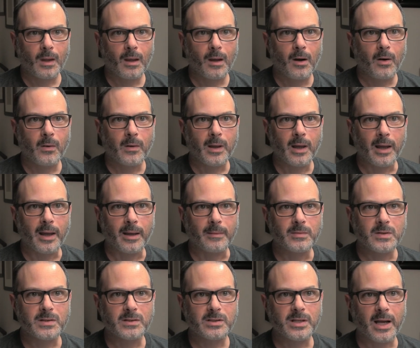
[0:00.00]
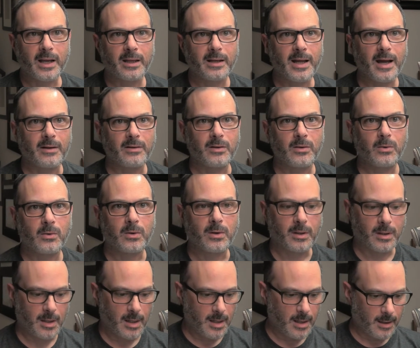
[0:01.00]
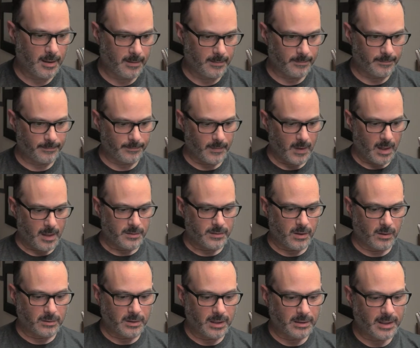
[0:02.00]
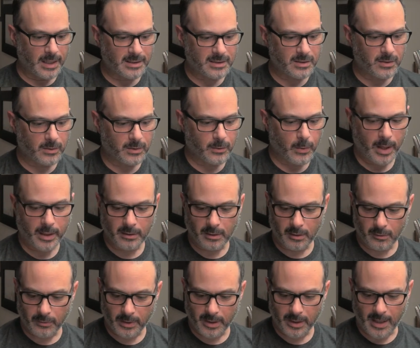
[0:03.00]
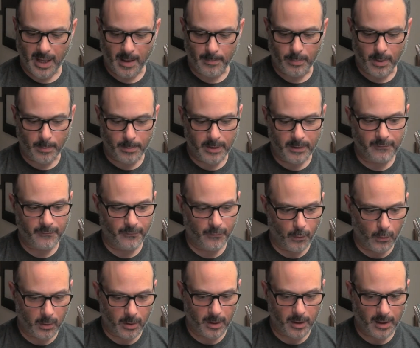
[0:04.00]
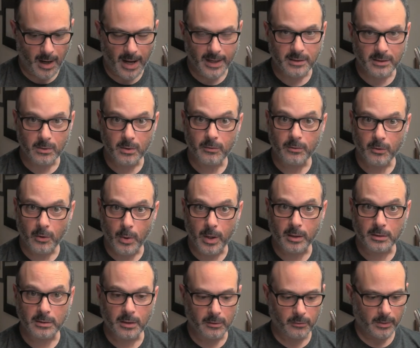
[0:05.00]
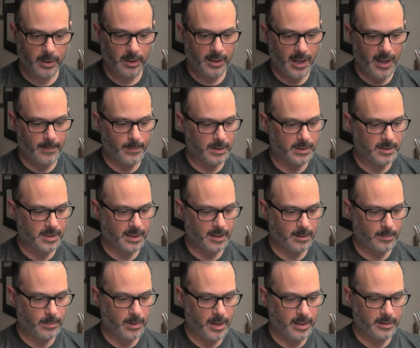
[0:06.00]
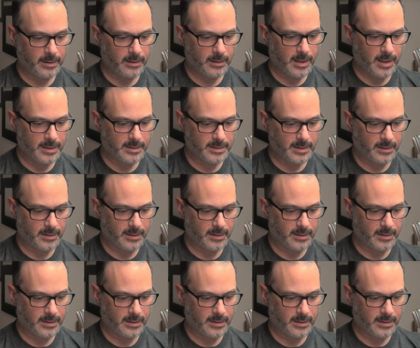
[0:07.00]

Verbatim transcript: Okay, I'm just checking out your. Um, so let's do a quick little recap. But before I do a quick little recap and say goodbye to you guys